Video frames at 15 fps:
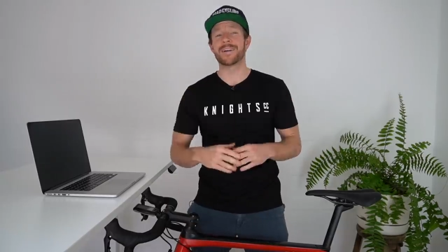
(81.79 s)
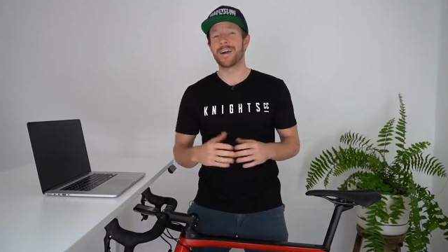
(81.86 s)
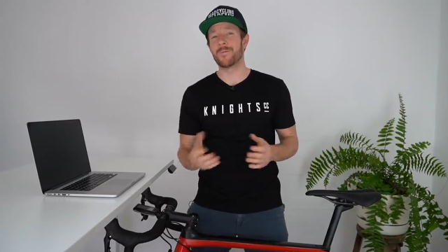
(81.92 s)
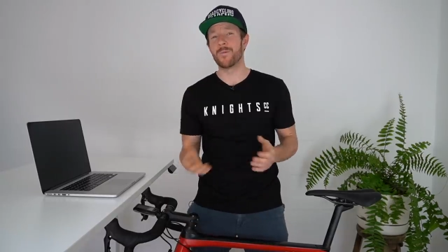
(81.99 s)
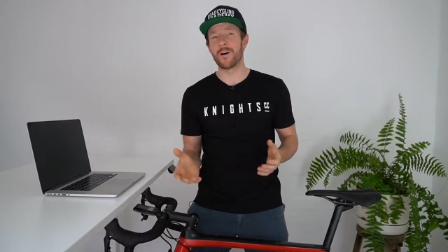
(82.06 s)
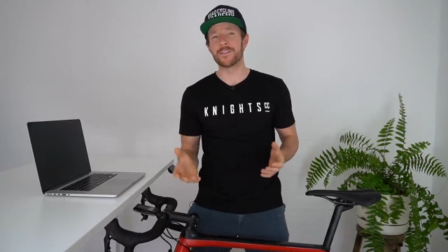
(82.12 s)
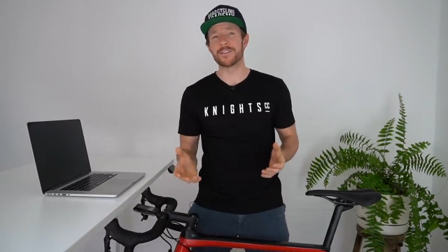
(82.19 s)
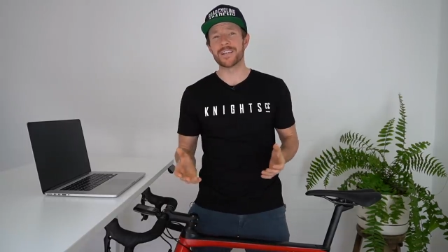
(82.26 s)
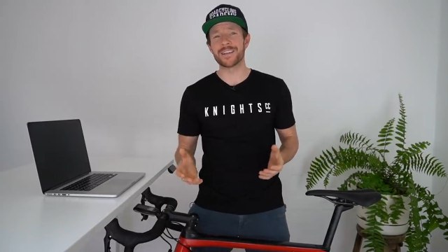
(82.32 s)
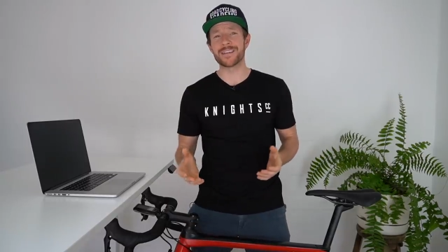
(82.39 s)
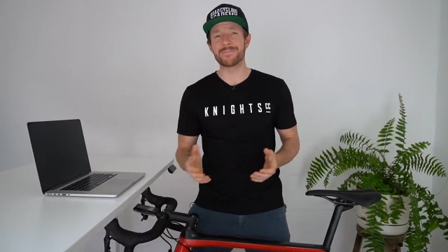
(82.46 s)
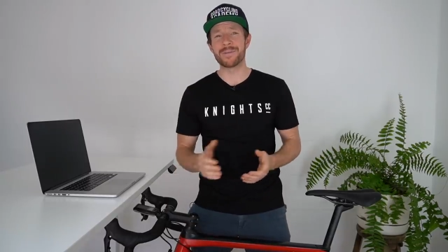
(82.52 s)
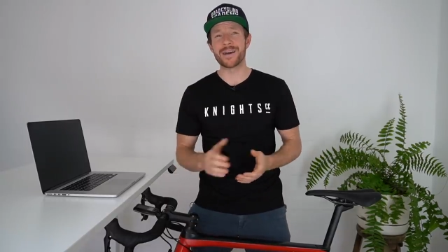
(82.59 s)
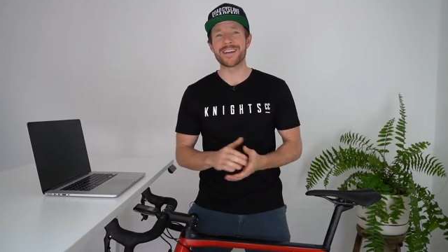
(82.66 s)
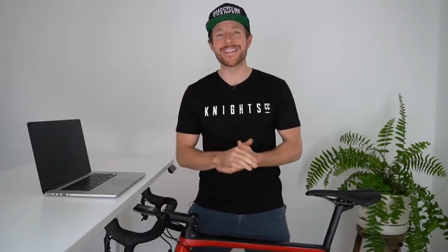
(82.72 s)
And while there's
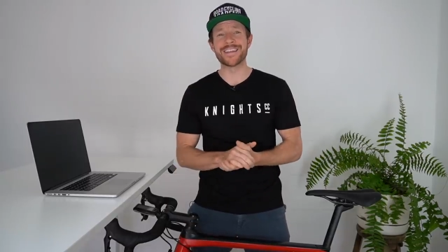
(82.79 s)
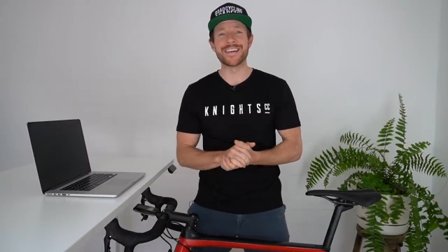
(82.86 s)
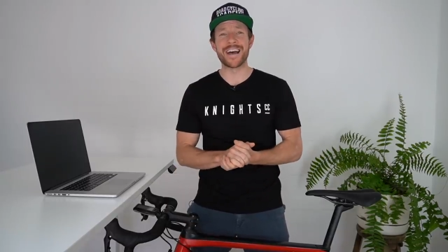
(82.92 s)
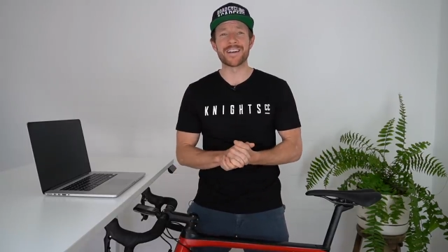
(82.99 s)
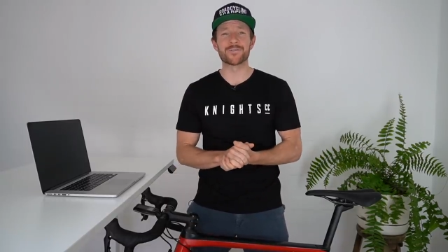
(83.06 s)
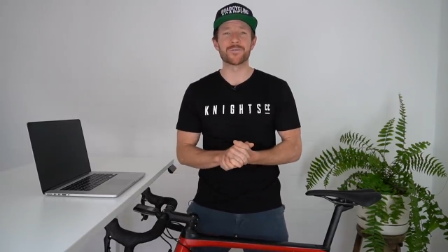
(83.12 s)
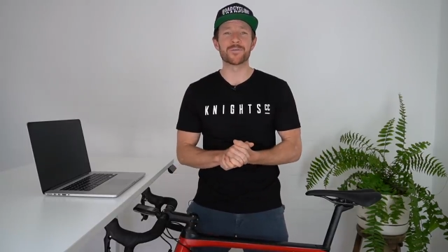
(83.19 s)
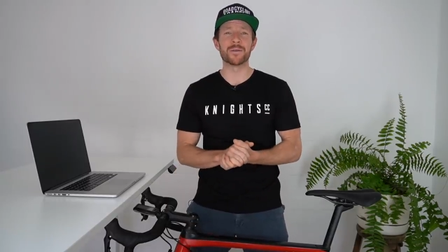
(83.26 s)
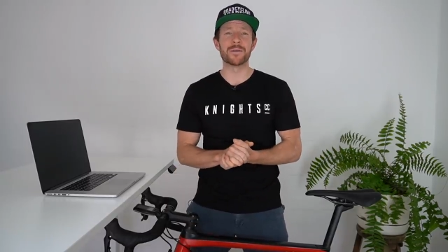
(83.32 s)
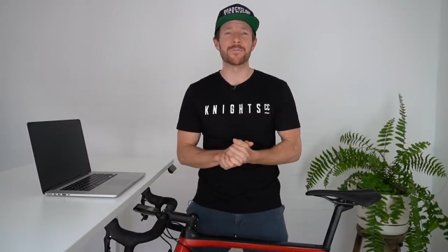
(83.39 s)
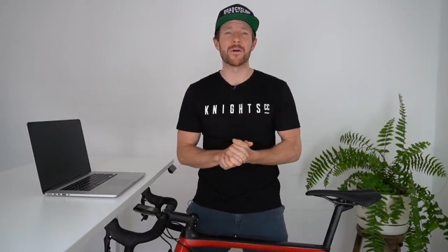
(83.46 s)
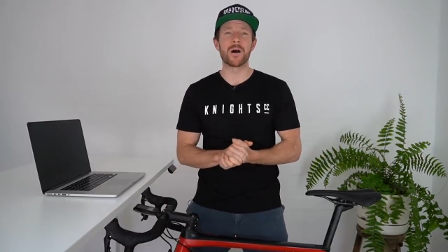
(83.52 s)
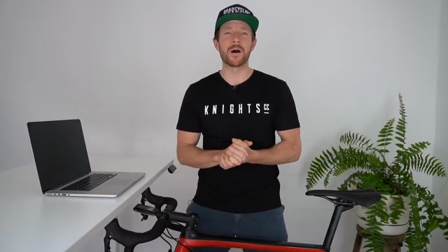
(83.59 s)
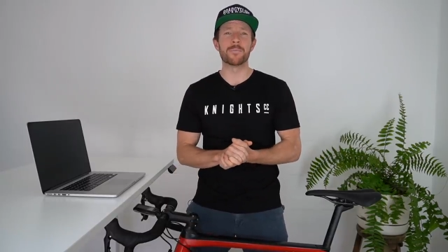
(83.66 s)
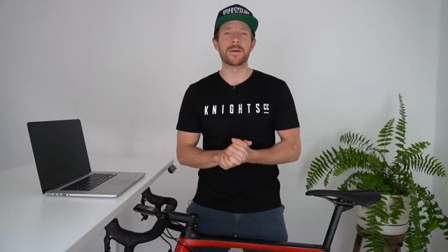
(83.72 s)
nothing better than natural, in
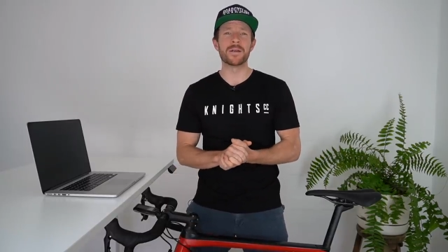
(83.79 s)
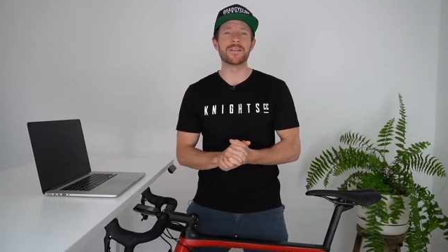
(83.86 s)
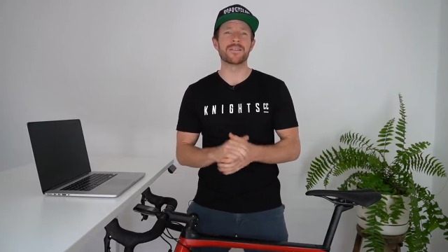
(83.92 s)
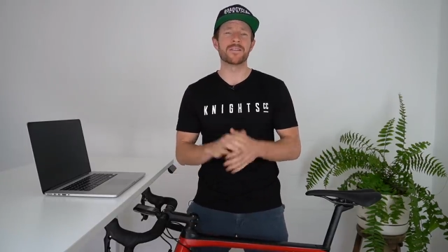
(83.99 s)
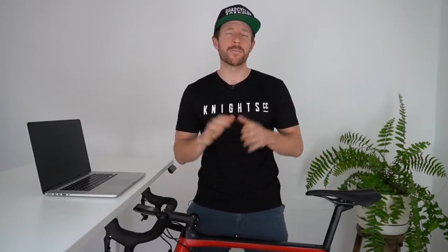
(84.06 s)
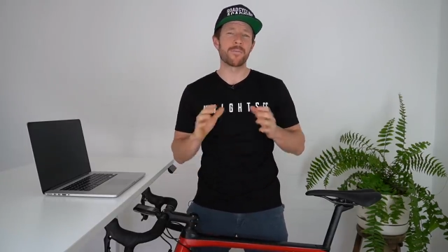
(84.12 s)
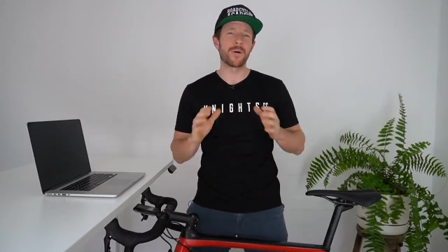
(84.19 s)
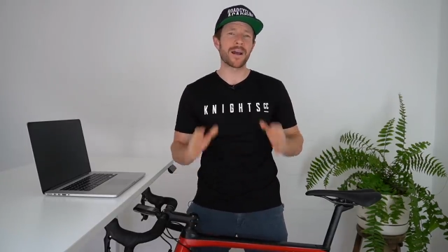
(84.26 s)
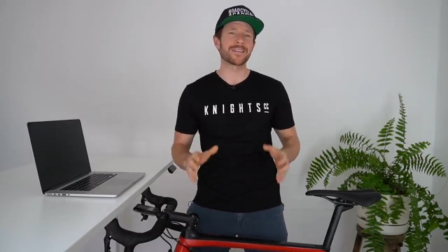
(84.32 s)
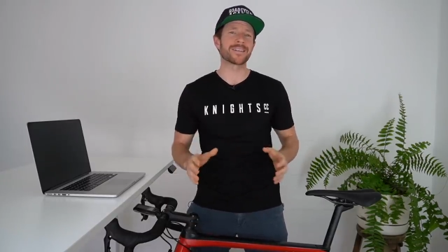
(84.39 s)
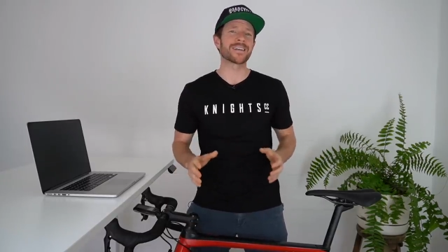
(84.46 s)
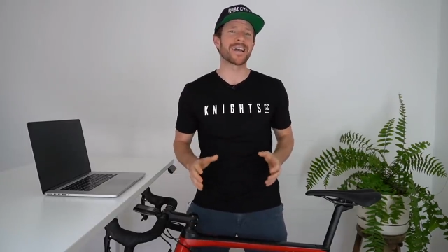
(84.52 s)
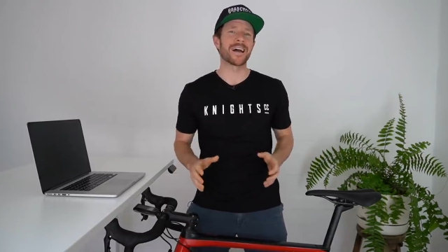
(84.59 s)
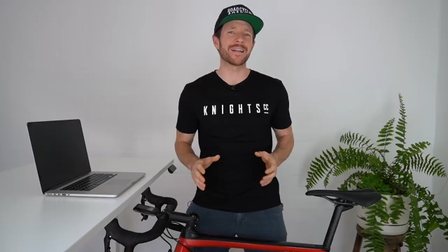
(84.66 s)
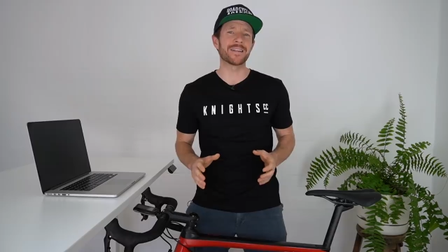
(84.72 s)
my opinion, the
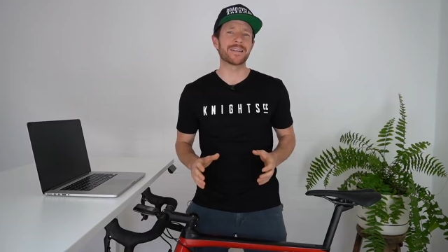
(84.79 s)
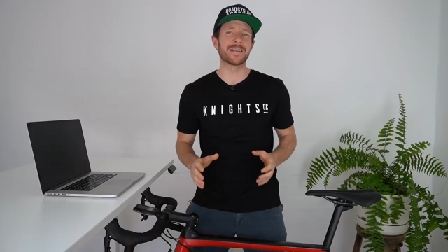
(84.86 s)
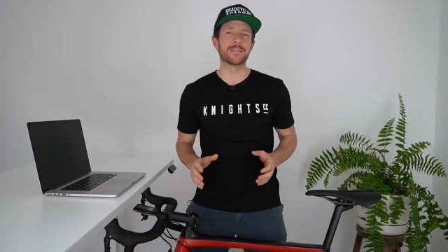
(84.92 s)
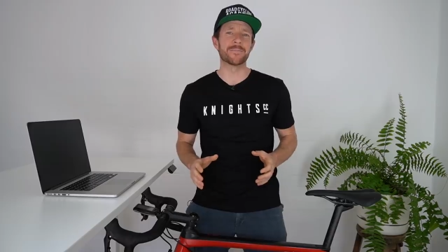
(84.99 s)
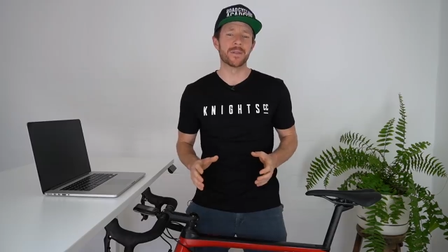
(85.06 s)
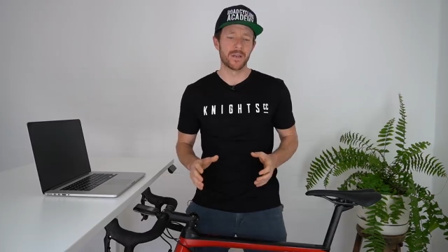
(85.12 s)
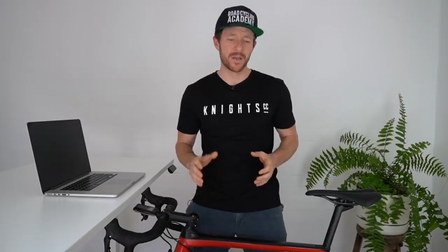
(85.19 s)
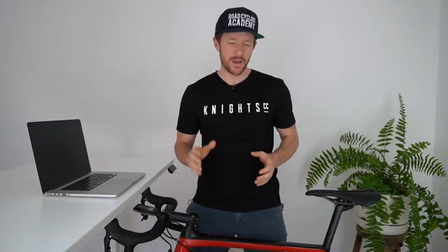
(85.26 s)
practicality